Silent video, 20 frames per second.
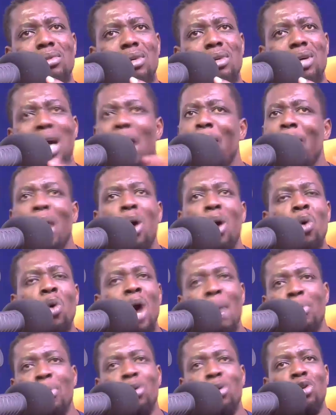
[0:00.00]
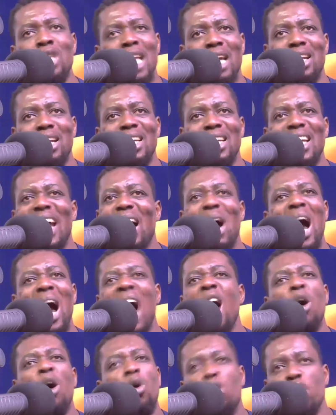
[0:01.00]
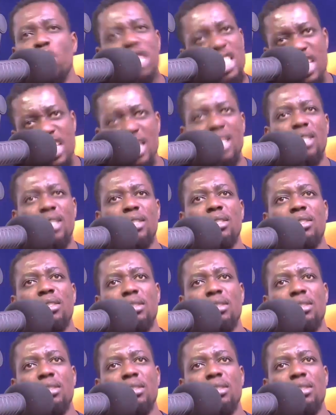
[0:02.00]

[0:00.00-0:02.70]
How I wo up oh yeah na anko ye.